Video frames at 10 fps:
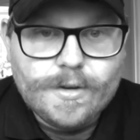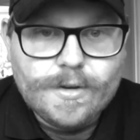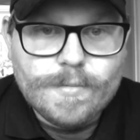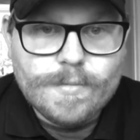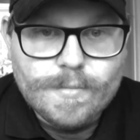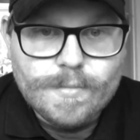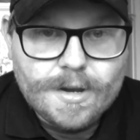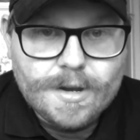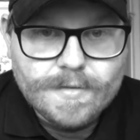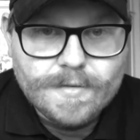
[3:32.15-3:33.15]
comes from my
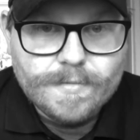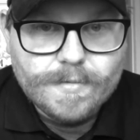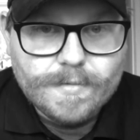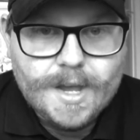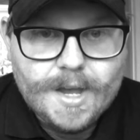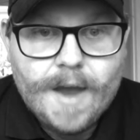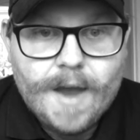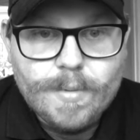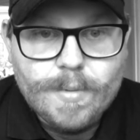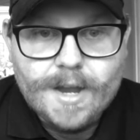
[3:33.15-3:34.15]
love of
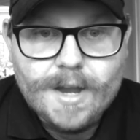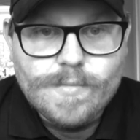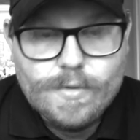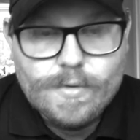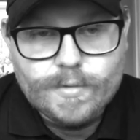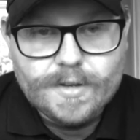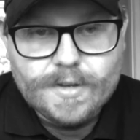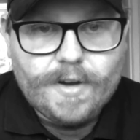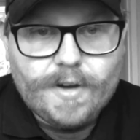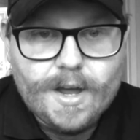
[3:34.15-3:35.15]
aeroplanes and always wanting to
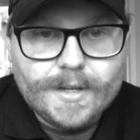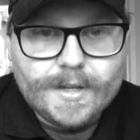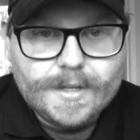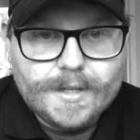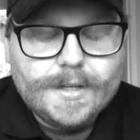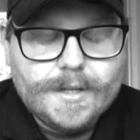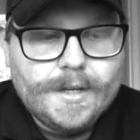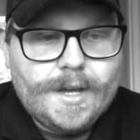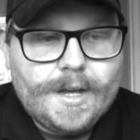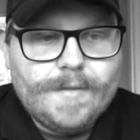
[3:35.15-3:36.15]
fly.
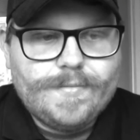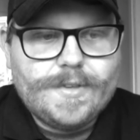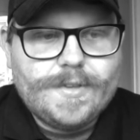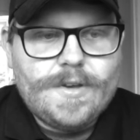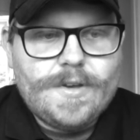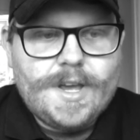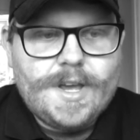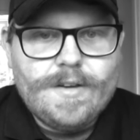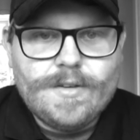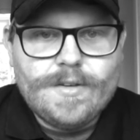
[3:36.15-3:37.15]
So yeah,
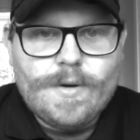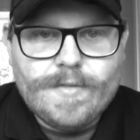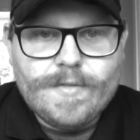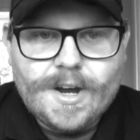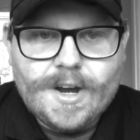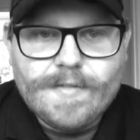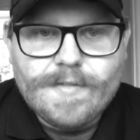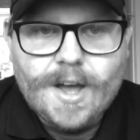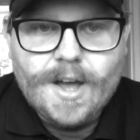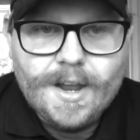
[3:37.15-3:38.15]
I thought, well, if I'm going to
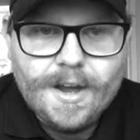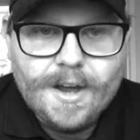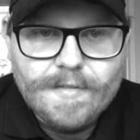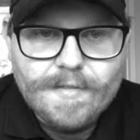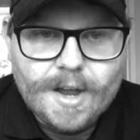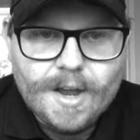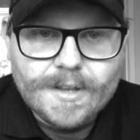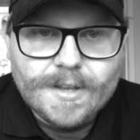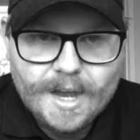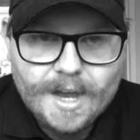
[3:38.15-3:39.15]
fly, then I'm going to fly with a
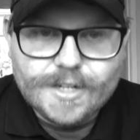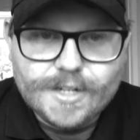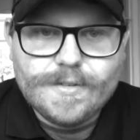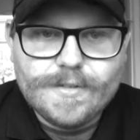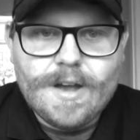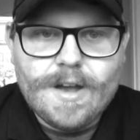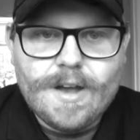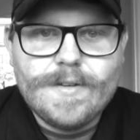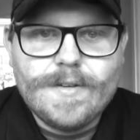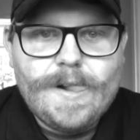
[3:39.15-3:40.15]
tash. So
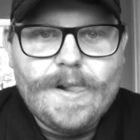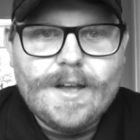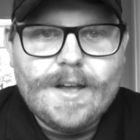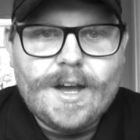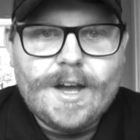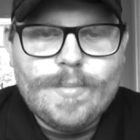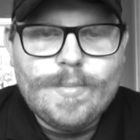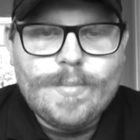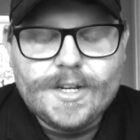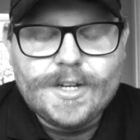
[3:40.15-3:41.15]
I
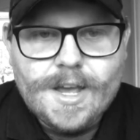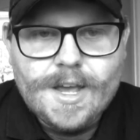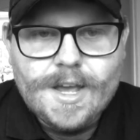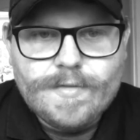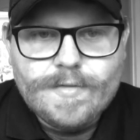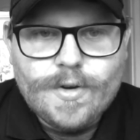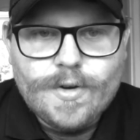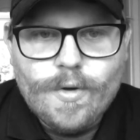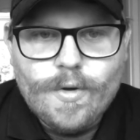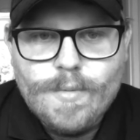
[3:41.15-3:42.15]
apologise for
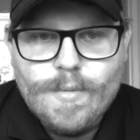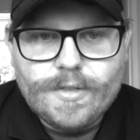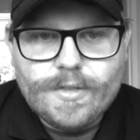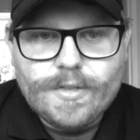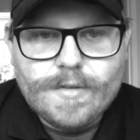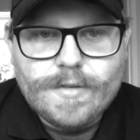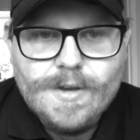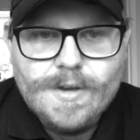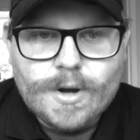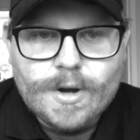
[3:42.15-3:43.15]
all the months of
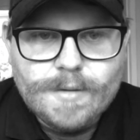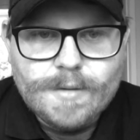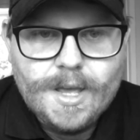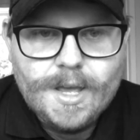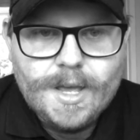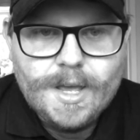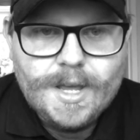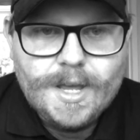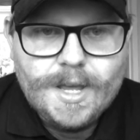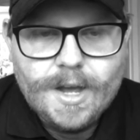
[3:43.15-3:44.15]
you watching me
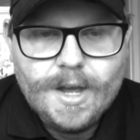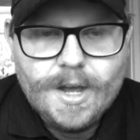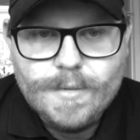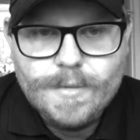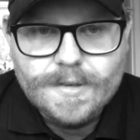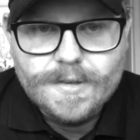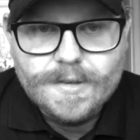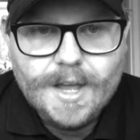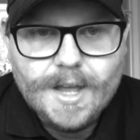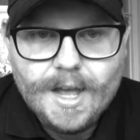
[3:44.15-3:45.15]
weed my allotment
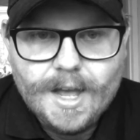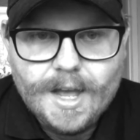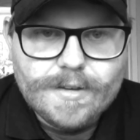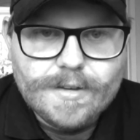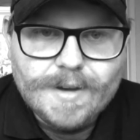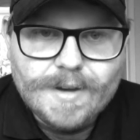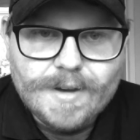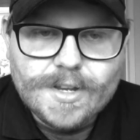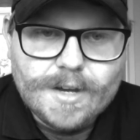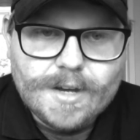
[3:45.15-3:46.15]
and do
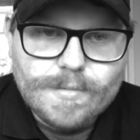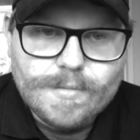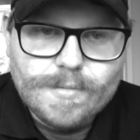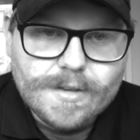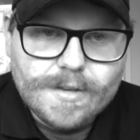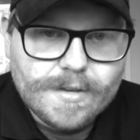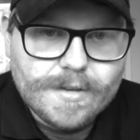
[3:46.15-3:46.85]
everything else with this